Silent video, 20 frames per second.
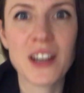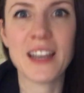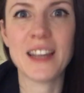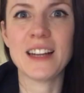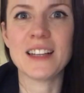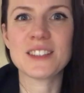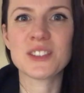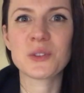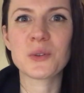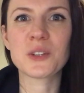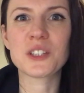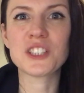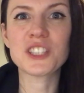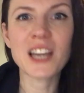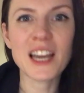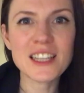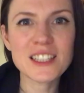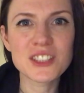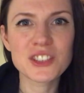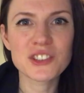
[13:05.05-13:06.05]
drain. I saw a
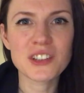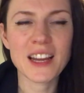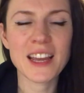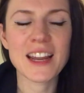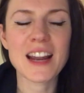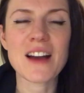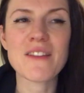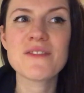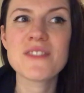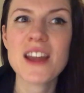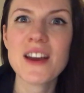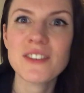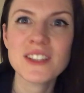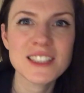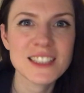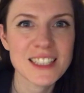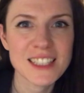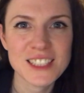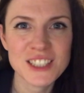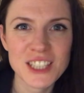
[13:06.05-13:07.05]
chest drain. I've never
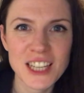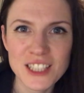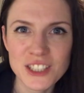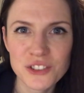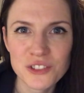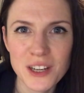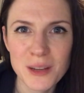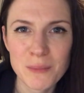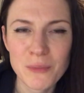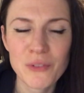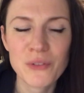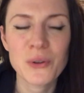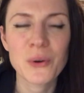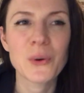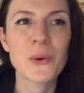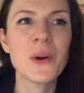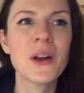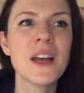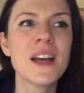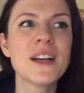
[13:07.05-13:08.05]
seen a chest drain
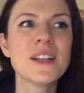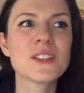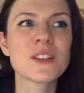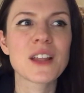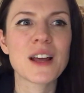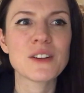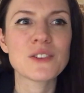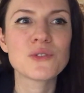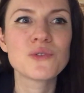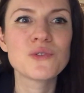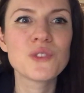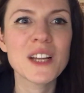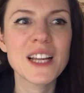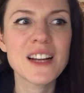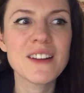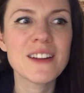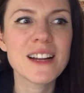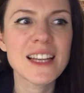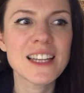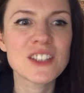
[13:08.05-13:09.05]
before. So that was
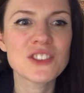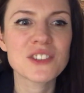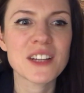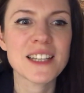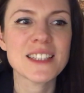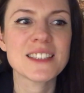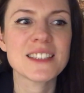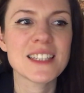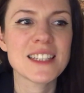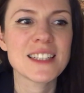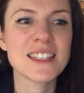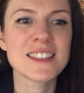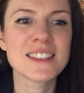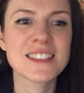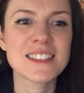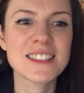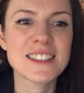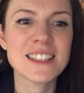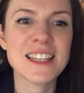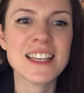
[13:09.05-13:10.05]
really, really interesting
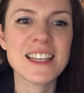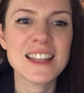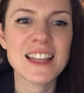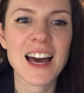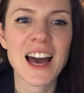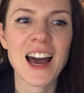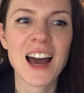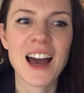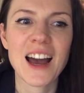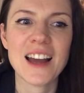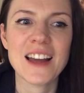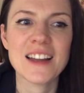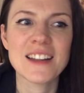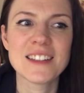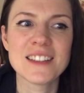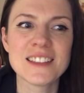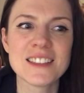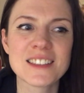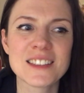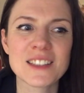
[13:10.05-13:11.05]
to see that
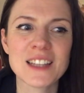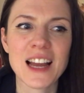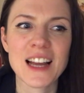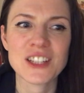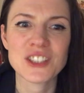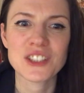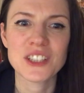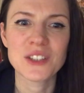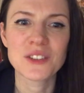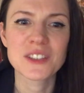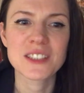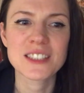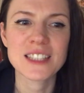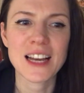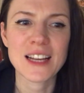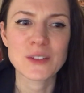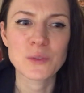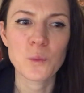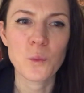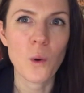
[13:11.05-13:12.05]
and actually
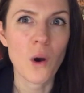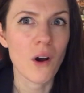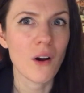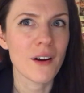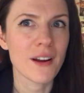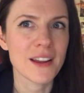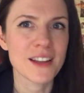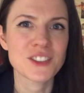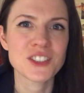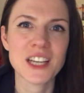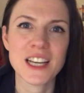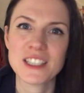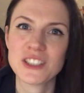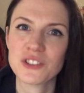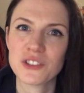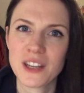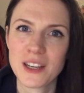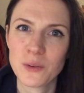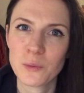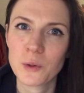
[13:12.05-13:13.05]
understand why a
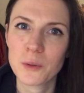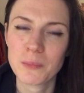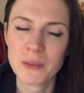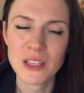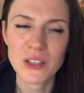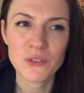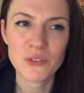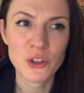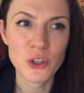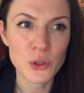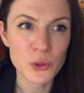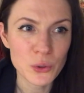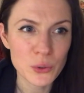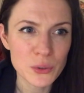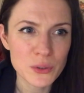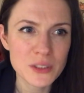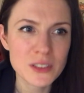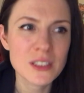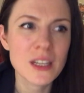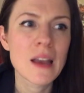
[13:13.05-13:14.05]
chest drain would be
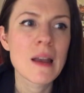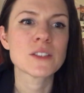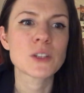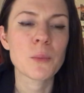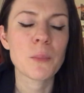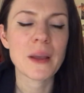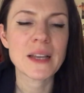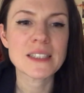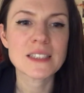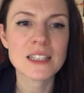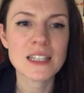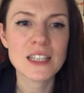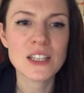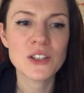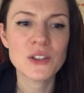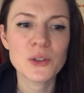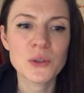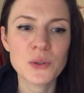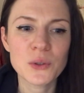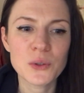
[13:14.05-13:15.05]
used. So basically
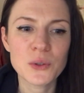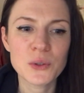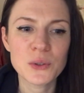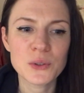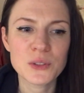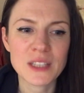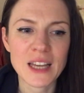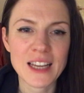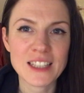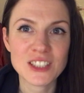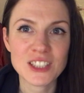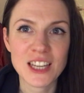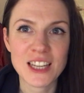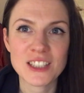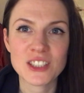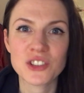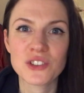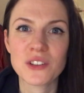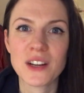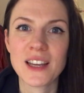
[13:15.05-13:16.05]
you use a
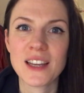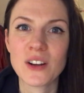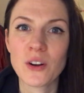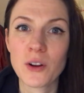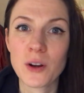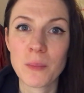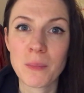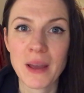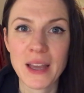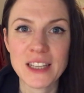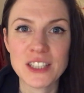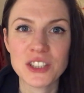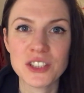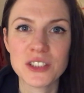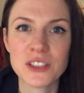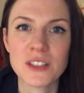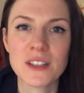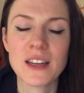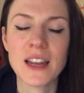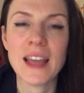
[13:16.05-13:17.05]
chest drain on a
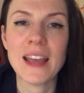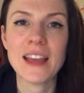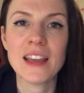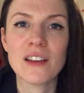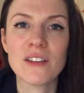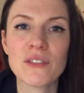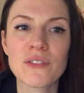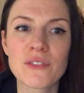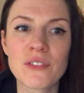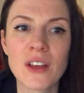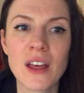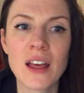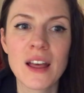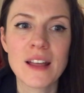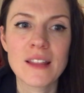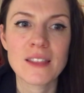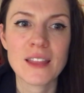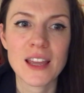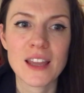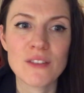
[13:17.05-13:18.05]
patient if
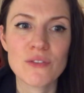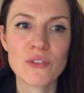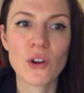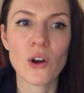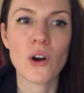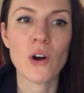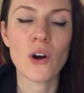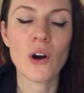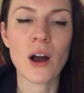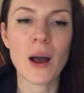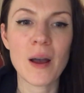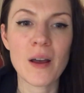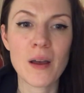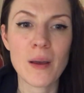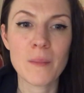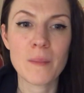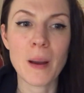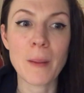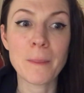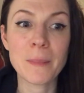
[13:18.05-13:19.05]
they've got
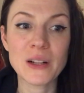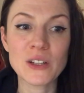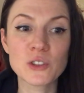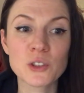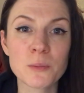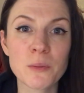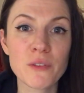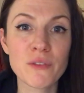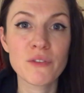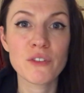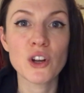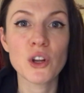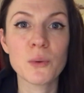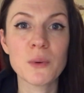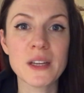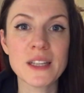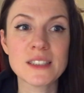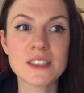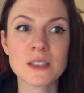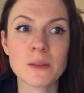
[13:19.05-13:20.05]
a buildup of
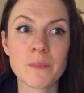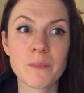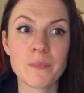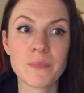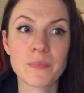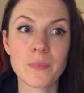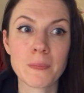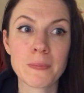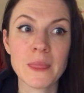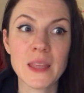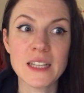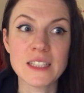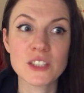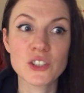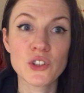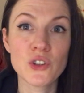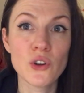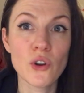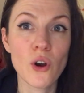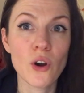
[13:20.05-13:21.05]
fluid
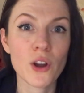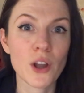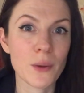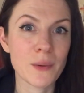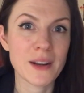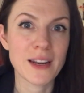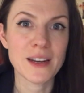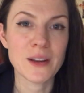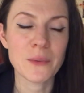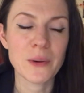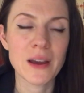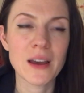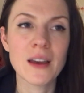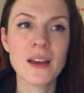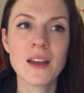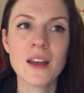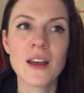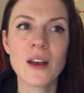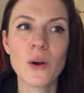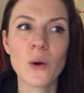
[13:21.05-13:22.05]
that's not going
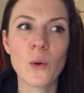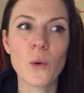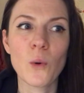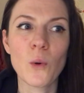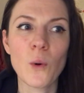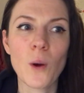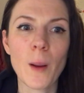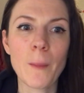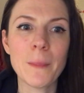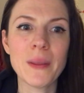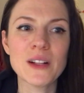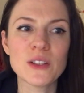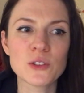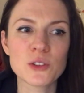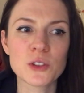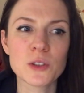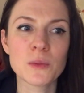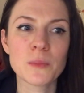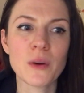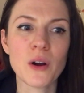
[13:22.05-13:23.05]
anywhere, or a
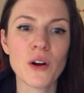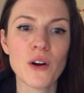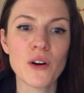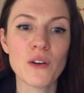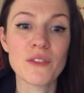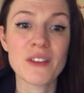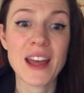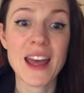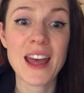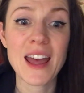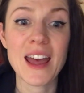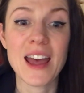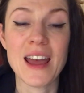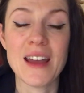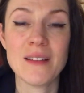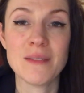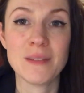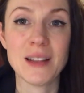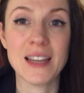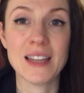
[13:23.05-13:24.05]
buildup of
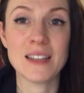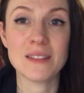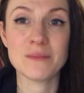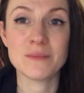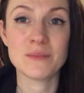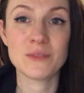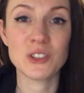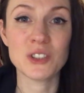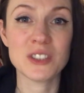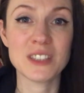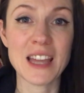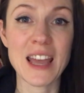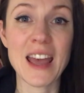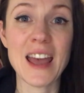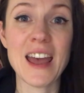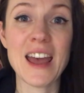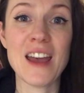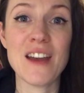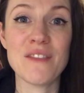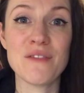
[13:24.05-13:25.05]
air, like just
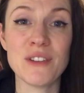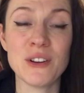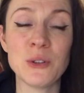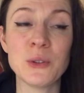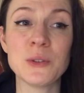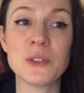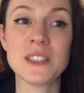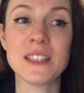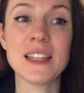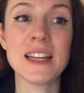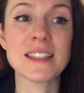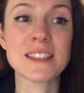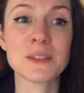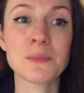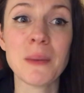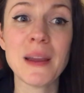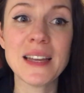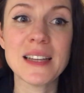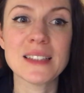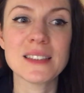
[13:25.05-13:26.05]
air filled in that
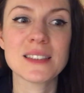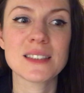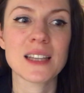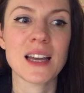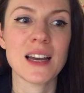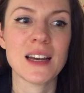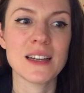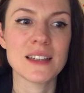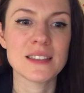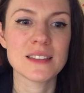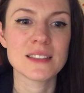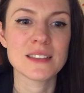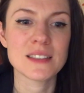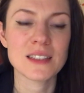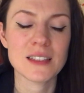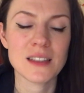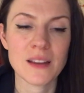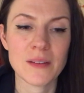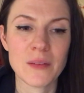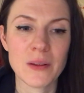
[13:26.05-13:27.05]
space. And
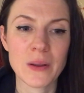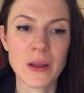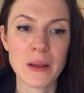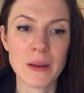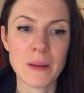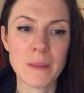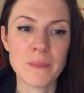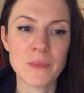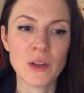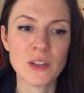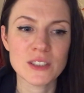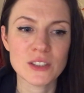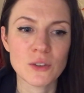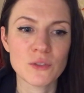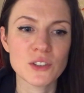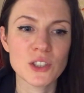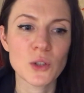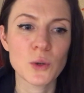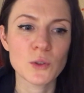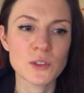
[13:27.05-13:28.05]
it's
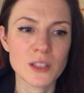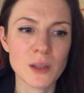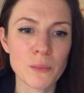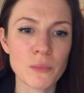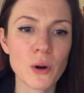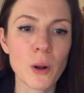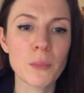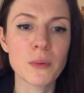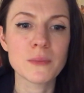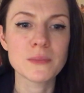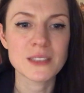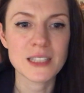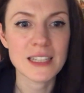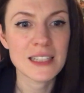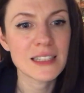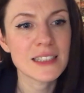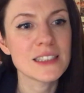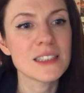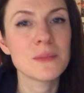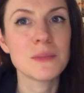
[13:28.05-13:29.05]
obviously causing them problems and
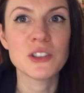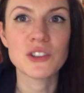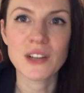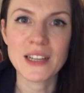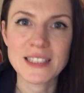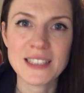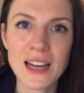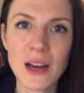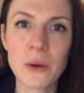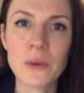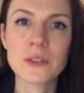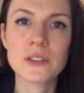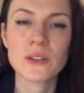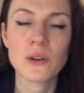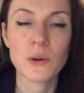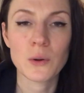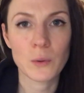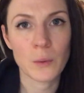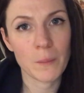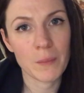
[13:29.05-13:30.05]
it needs to be drained out.
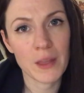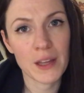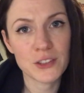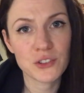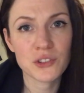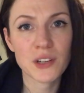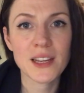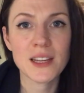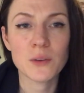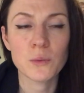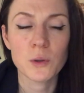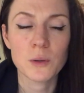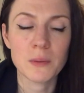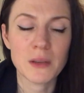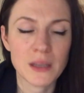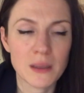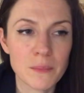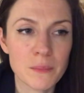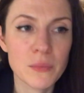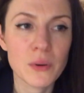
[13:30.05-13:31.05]
So a drain would
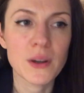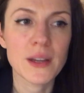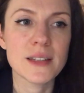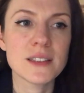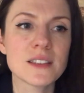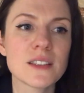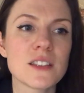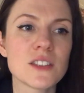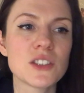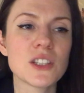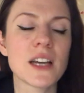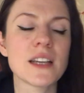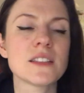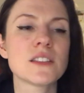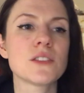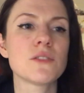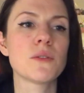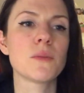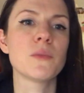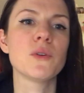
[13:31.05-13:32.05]
be put into the
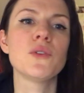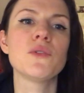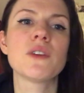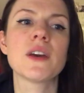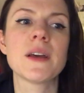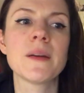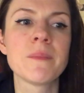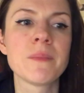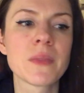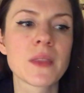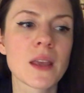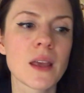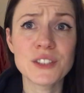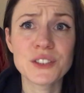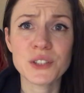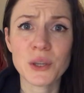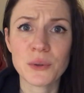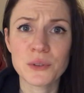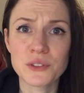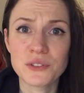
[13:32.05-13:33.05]
chest to remove it.
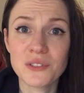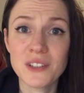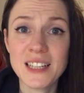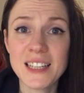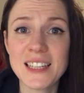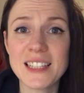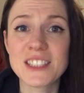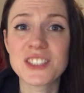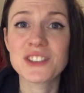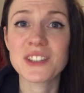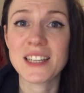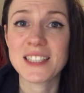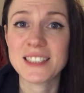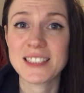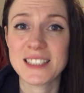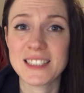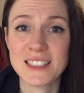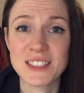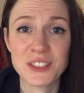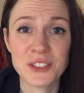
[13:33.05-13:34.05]
So it was really
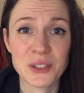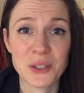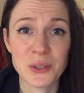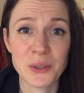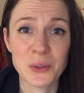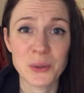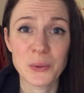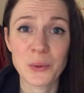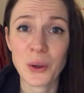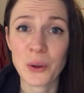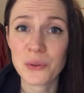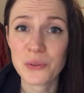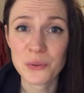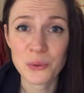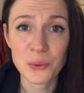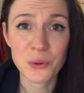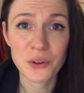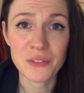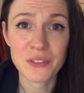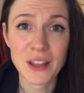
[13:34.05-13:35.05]
interesting to go
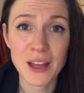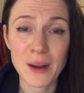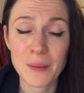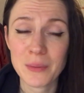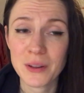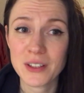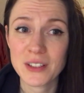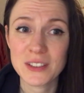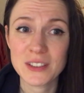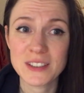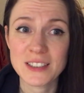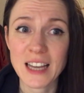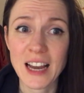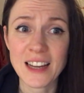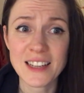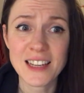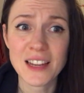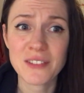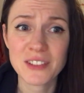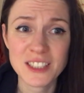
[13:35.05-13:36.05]
through all of that because
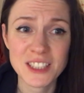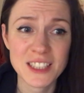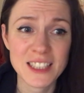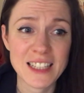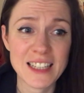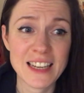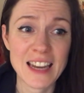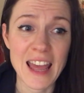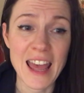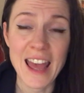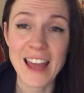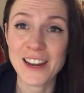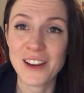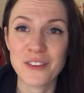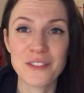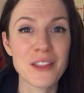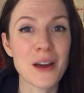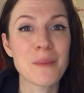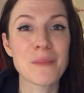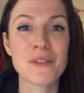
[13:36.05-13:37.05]
I'd never seen
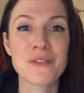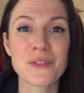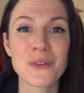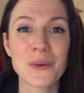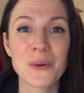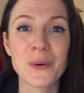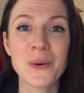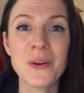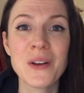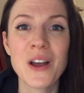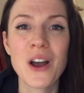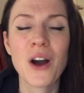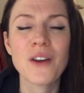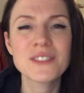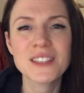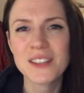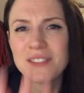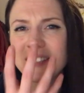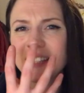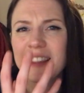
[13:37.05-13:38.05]
any of that before.
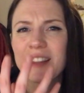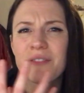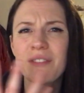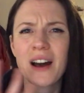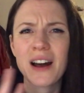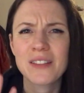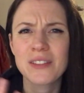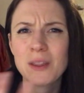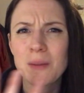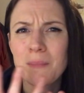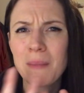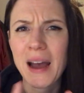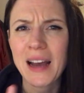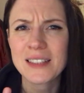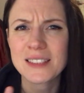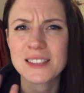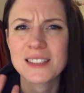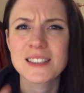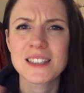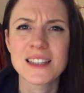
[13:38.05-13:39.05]
Obviously I've seen the
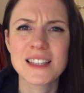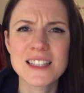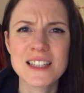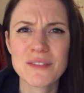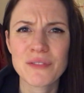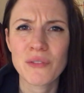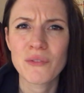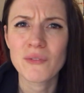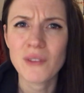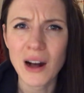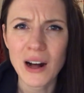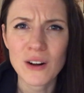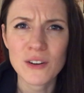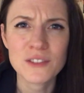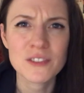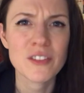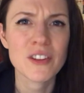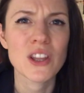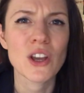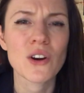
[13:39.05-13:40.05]
masks and the different
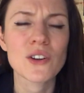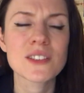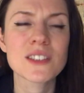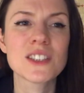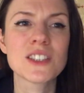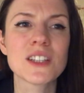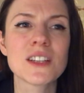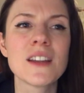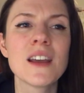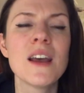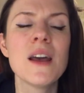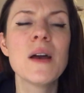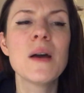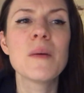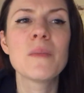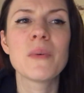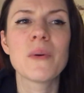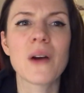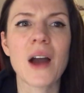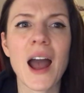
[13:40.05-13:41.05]
valves for the oxygen,
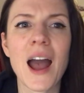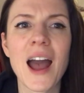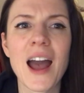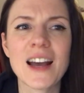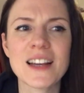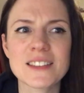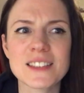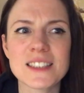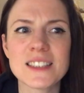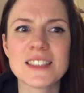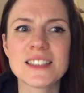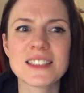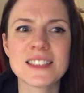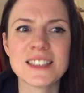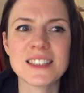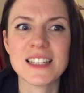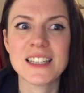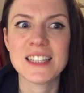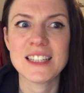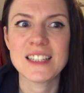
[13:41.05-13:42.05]
but I hadn't
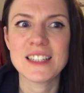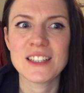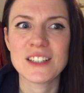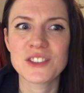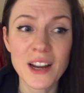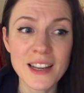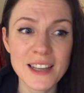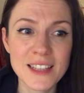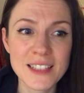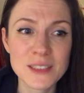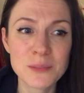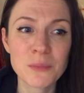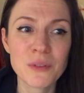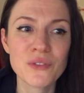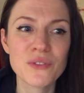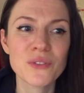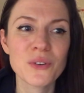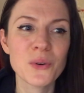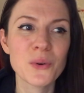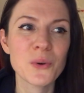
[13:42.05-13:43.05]
seen trachees
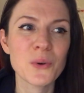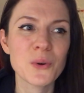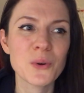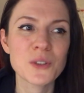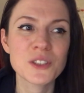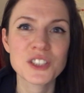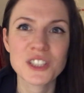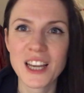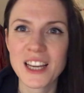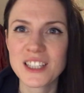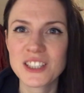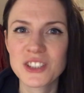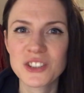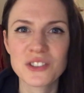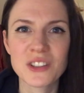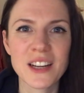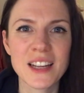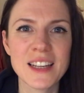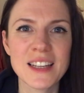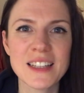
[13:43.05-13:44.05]
before, chest
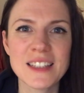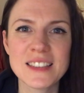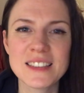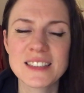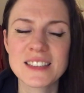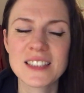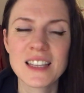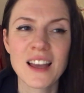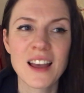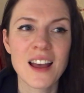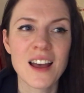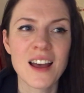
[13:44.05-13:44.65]
drains,